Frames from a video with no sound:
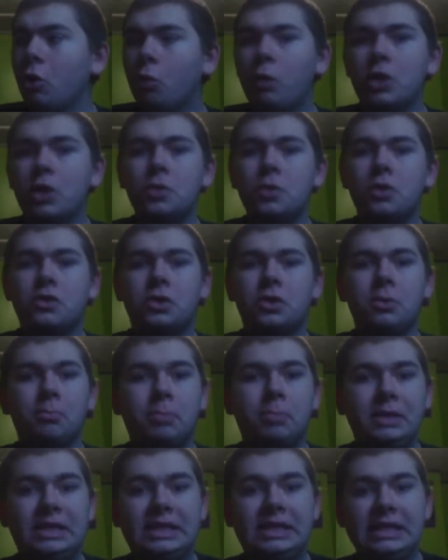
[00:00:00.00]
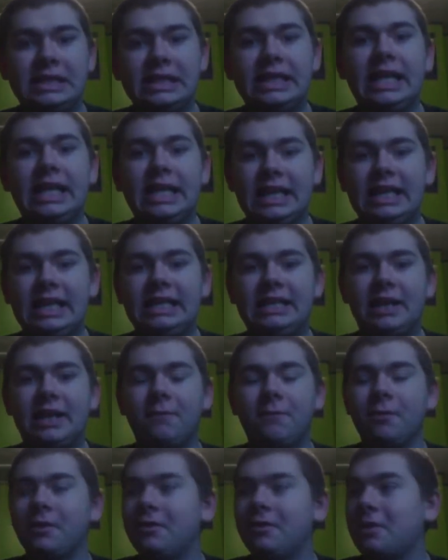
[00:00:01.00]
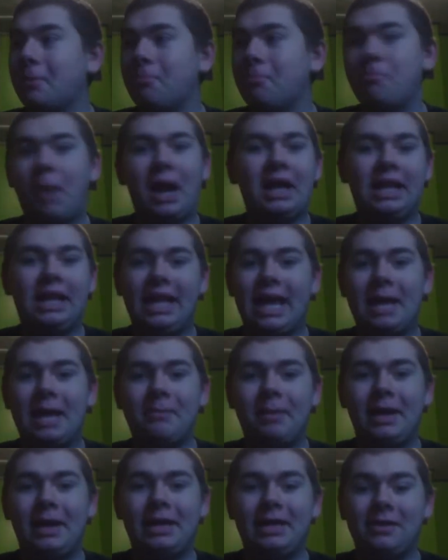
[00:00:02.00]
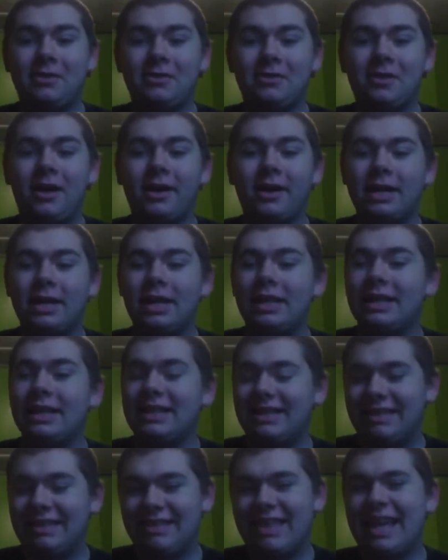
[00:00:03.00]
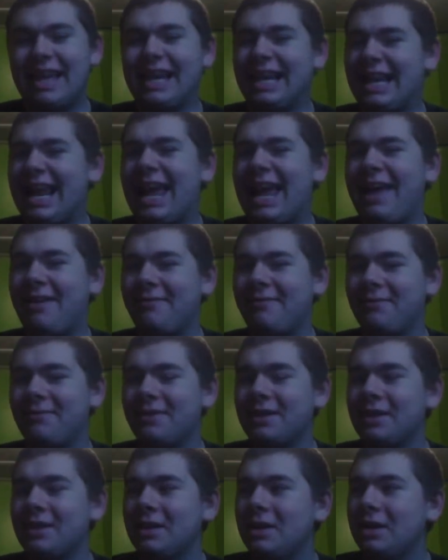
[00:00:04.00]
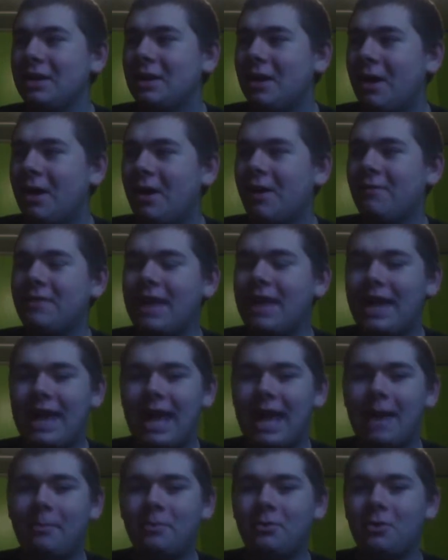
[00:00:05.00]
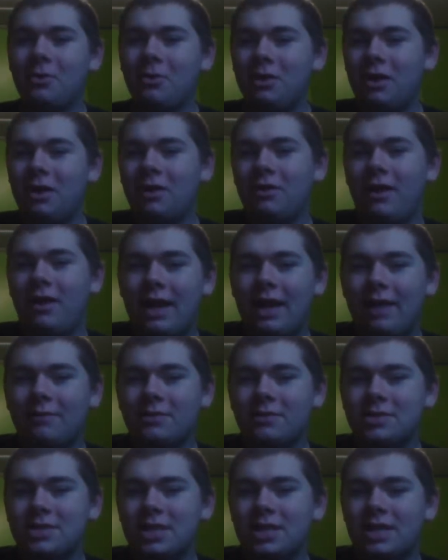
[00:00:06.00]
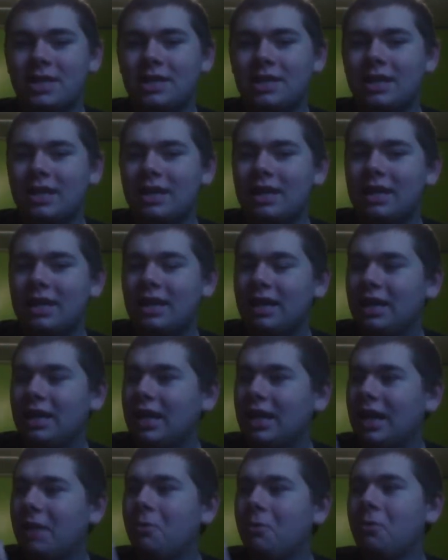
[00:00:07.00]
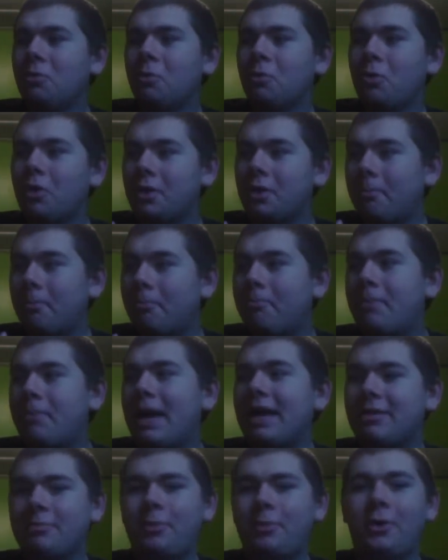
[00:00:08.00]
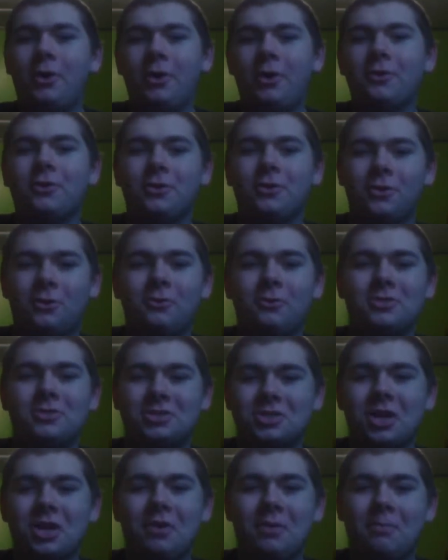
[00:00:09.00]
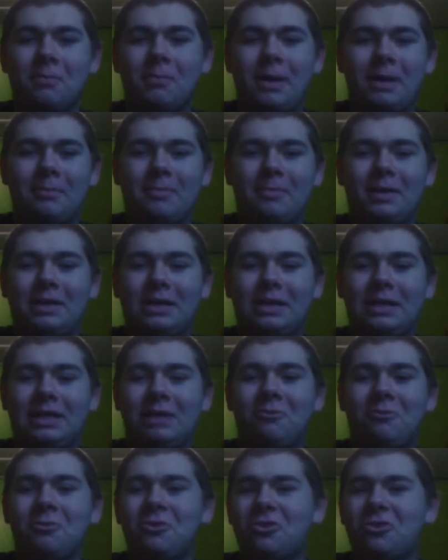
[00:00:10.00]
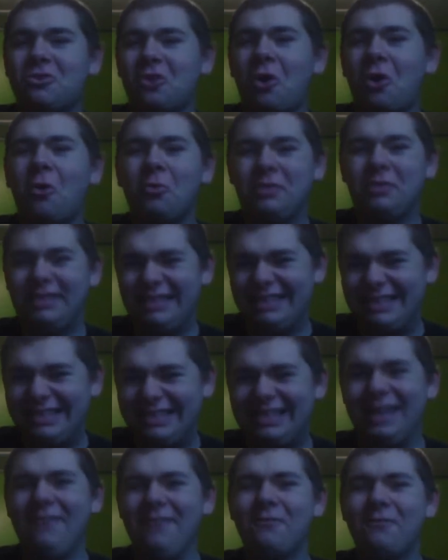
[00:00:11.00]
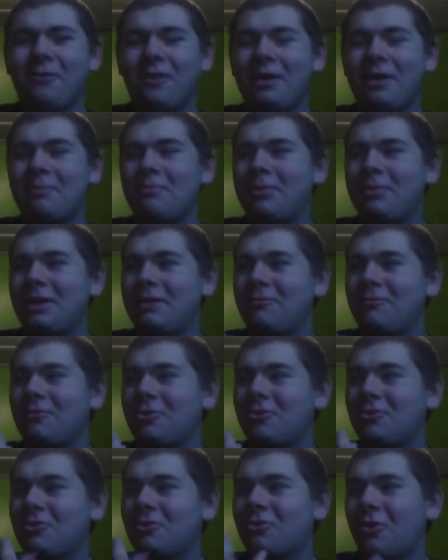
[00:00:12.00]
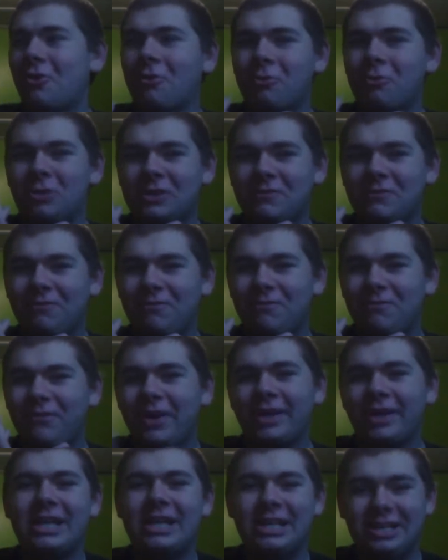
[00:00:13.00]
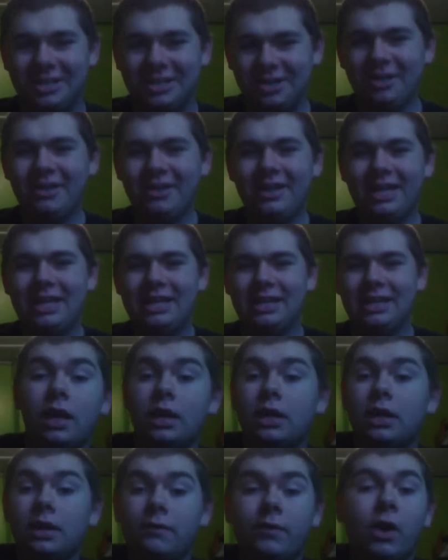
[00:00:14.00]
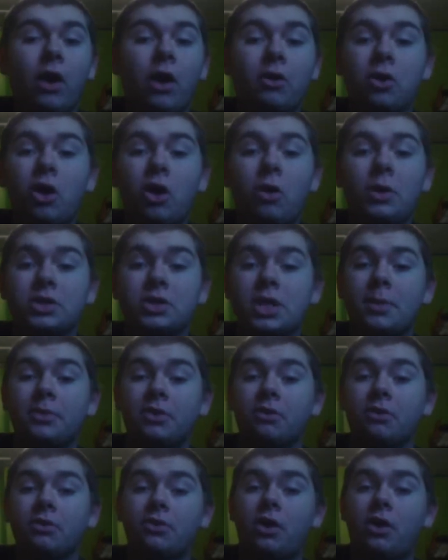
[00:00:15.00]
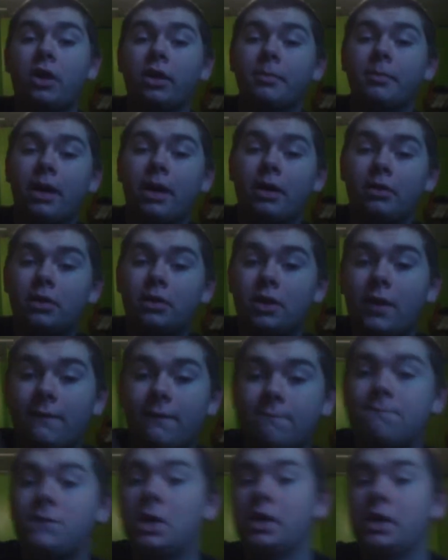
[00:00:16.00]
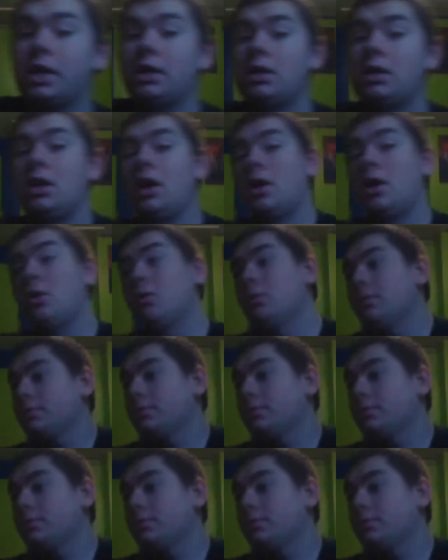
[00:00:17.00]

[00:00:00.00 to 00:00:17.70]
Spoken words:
which was completely different, because it barely had Panty and Stalking in it, the second half of that episode, the other half and shit, it was one of the best parts of the whole show, in my opinion. It was so different, but it was so fucking good. If y'all know which episode I'm talking about, y'all fucking know.